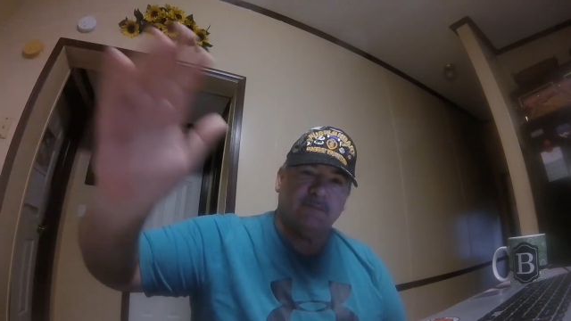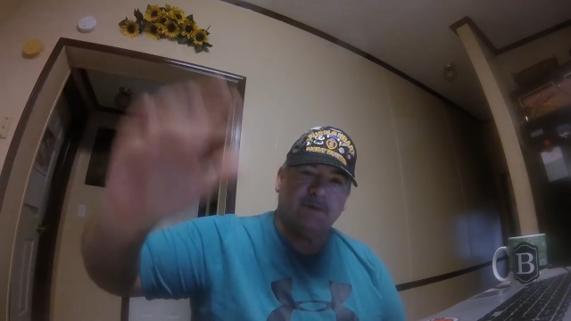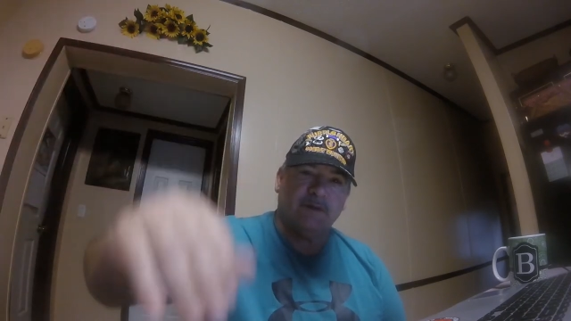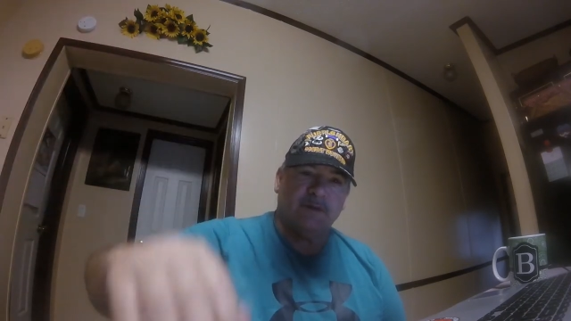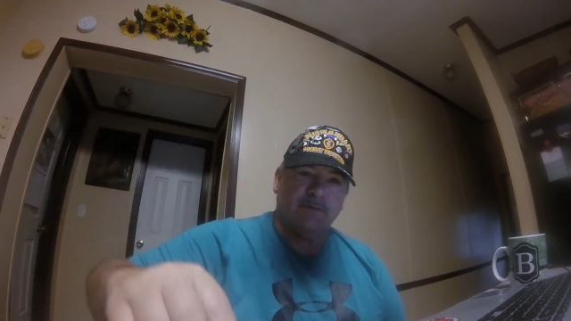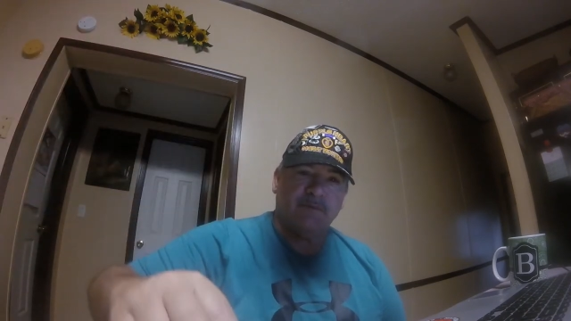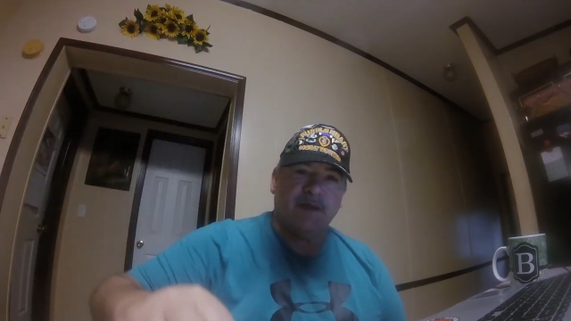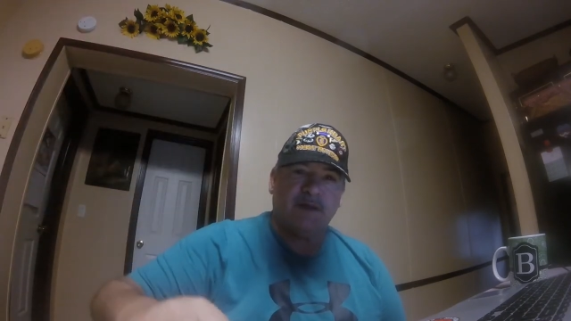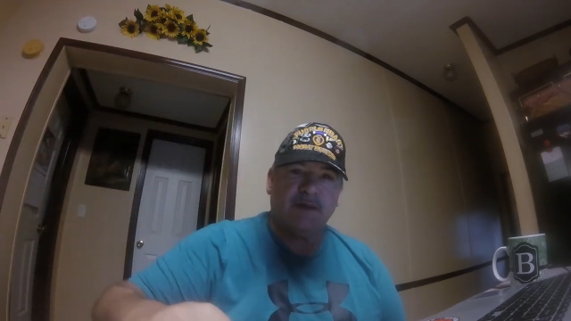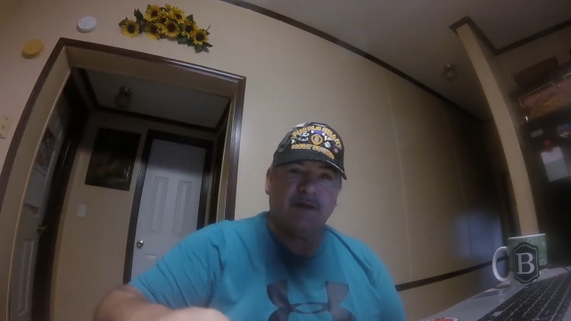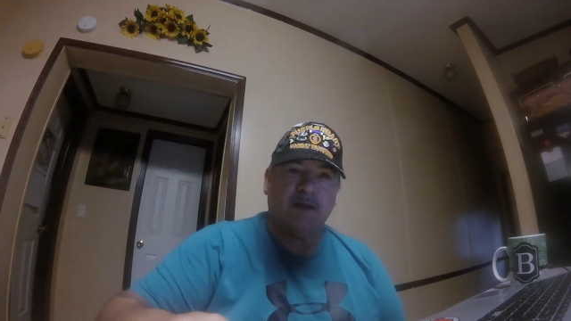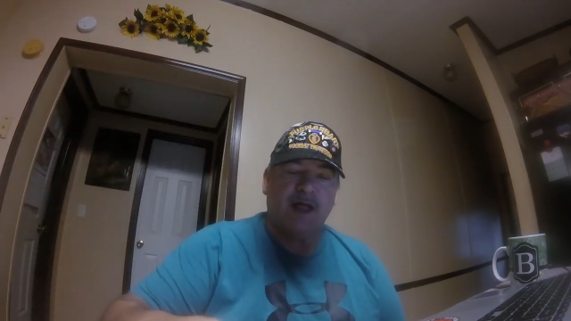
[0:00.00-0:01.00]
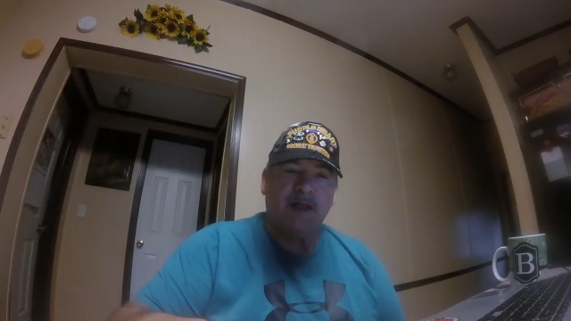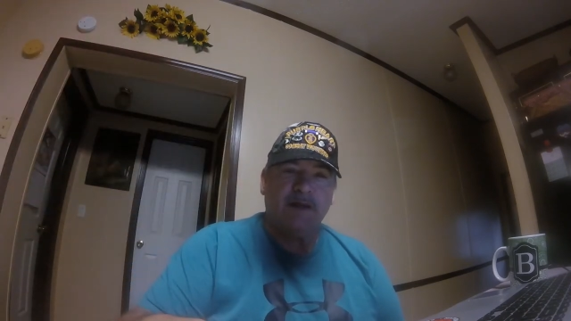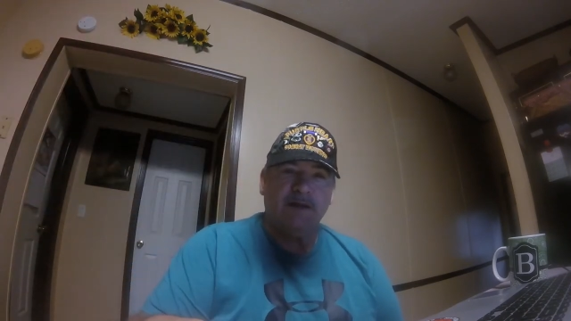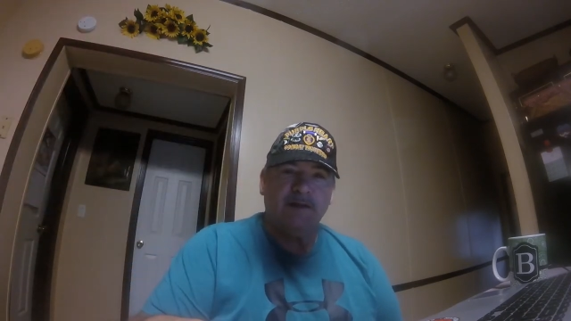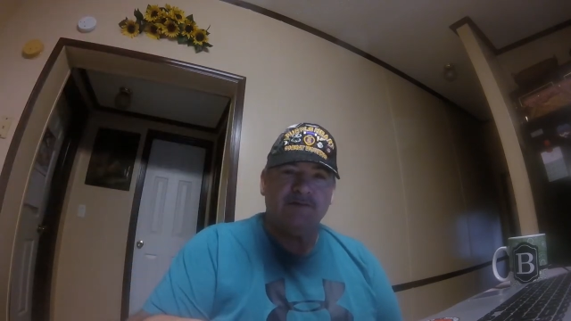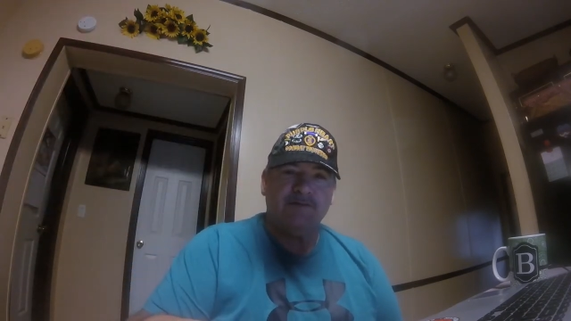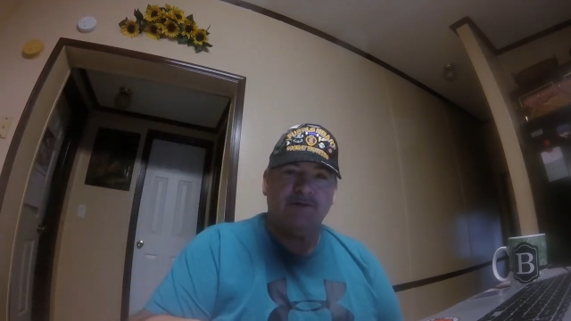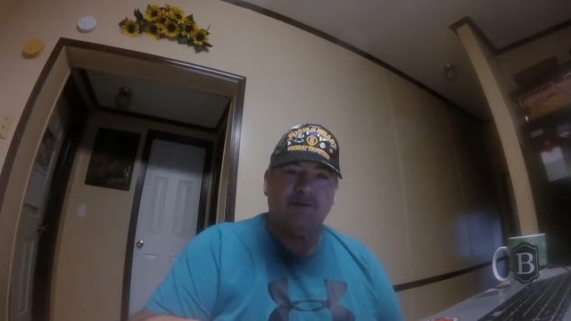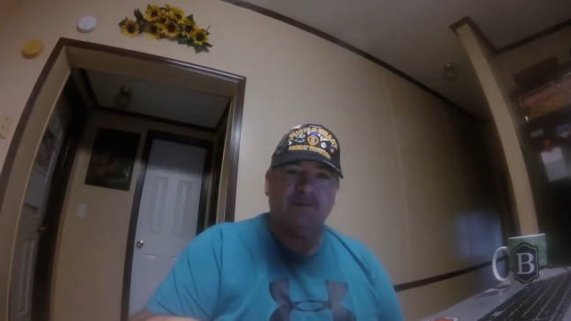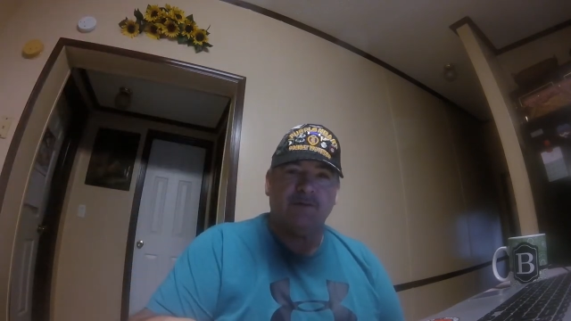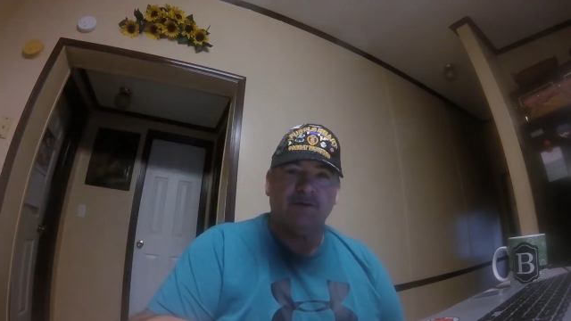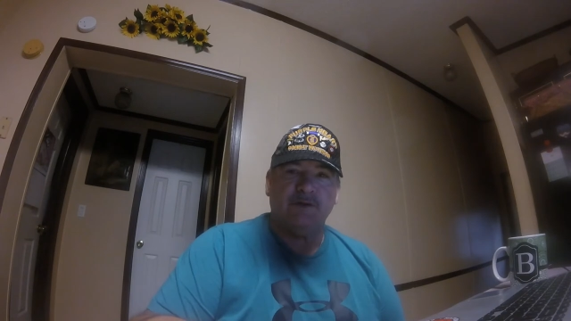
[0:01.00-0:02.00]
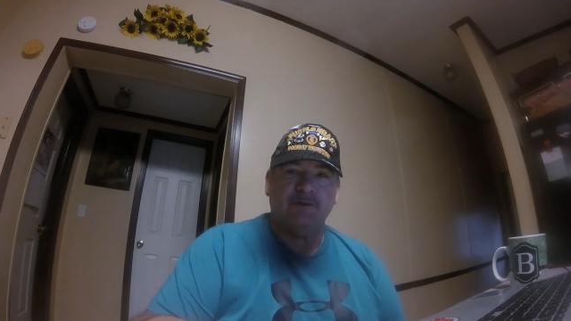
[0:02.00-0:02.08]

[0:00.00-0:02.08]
It'd make it a lot easier when